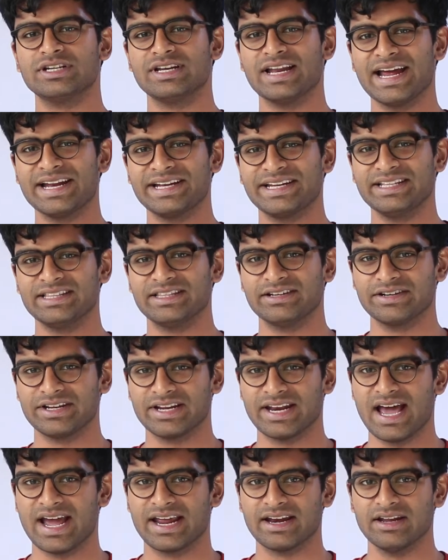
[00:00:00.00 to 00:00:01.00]
in
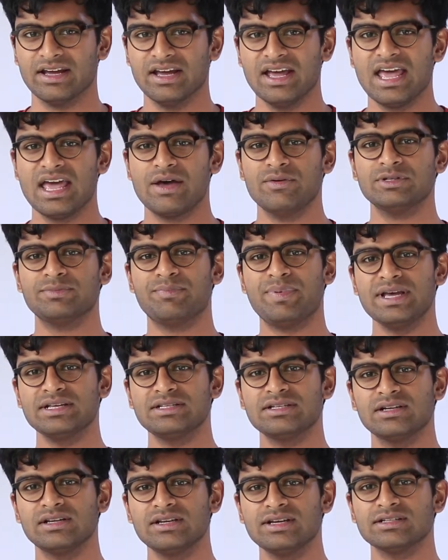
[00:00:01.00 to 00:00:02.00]
1939. It was
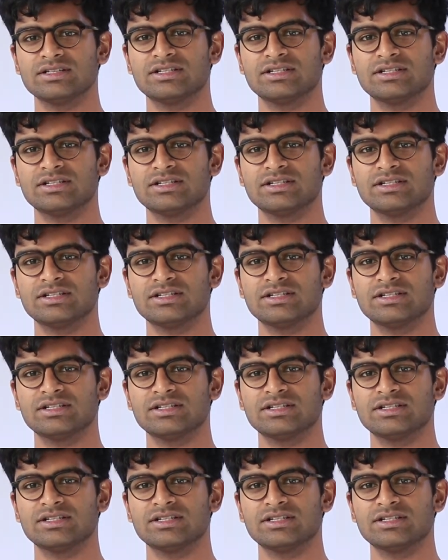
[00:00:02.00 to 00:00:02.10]
basically a